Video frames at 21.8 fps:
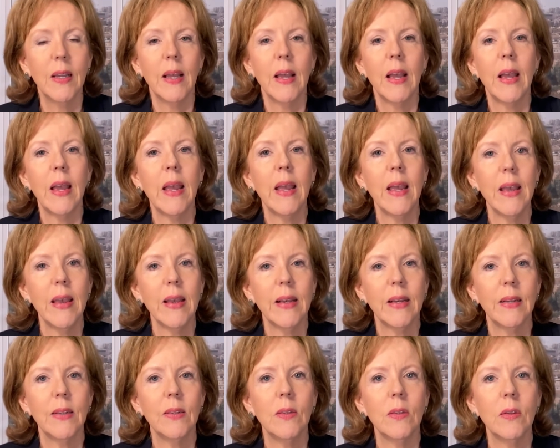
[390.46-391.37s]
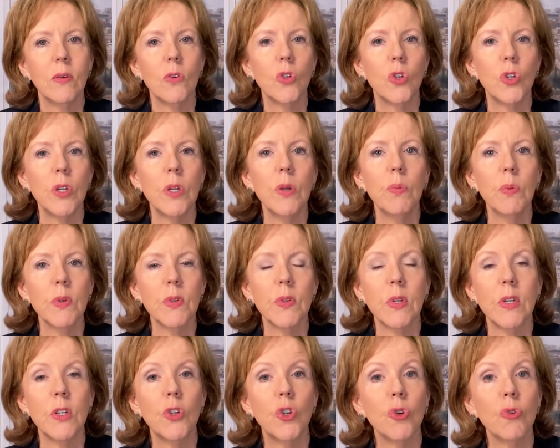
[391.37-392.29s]
and she was
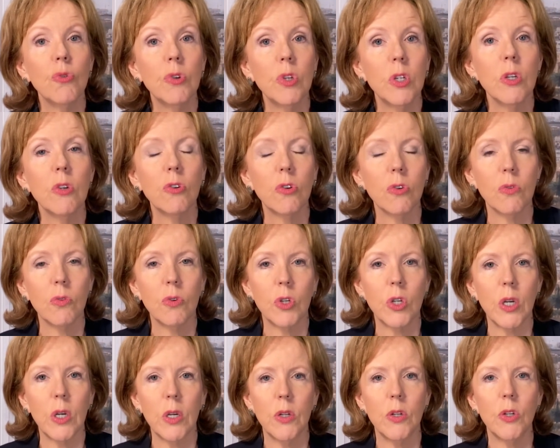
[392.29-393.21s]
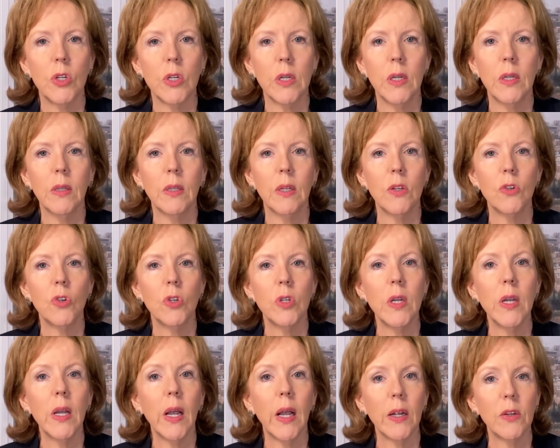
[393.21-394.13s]
a judicial judge in that
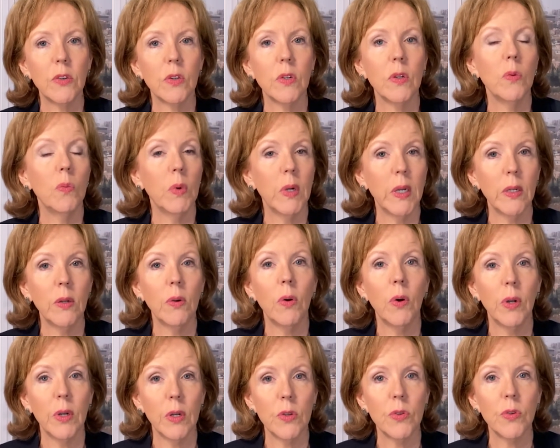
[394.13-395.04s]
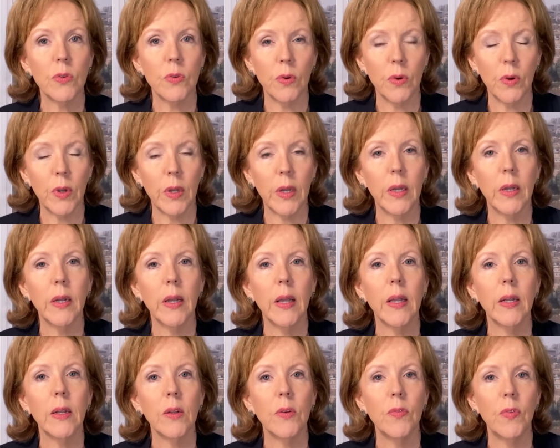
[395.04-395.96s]
she actually went on a circuit
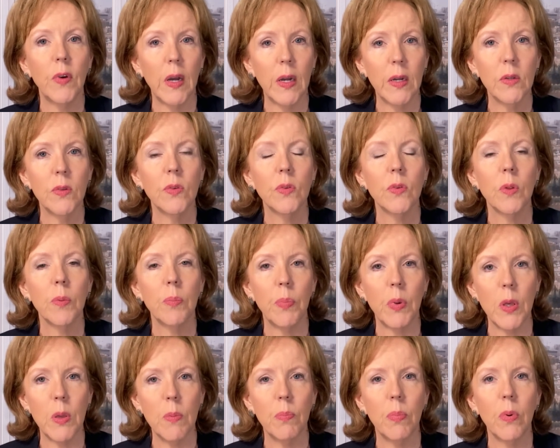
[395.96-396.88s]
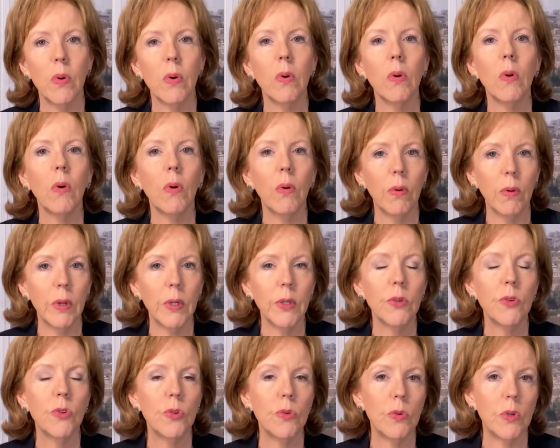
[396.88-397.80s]
and advised the people
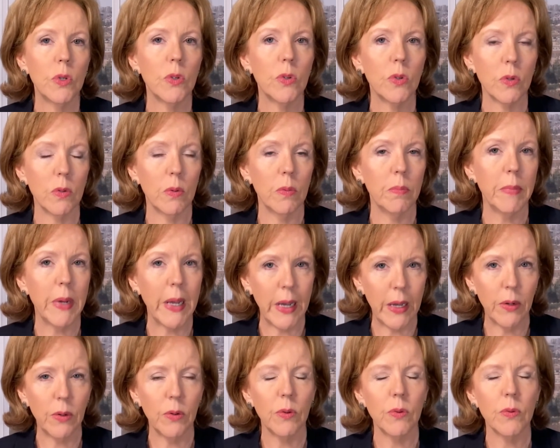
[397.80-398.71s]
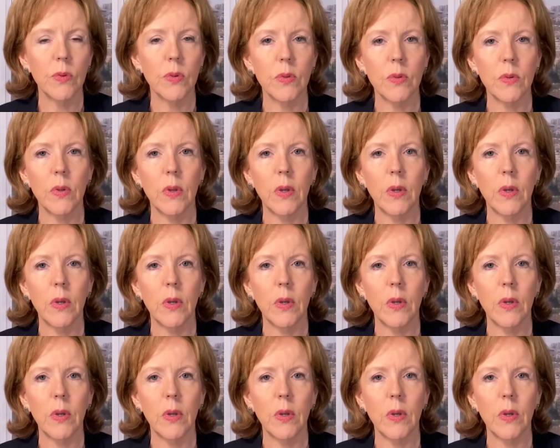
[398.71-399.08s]
on judicial matters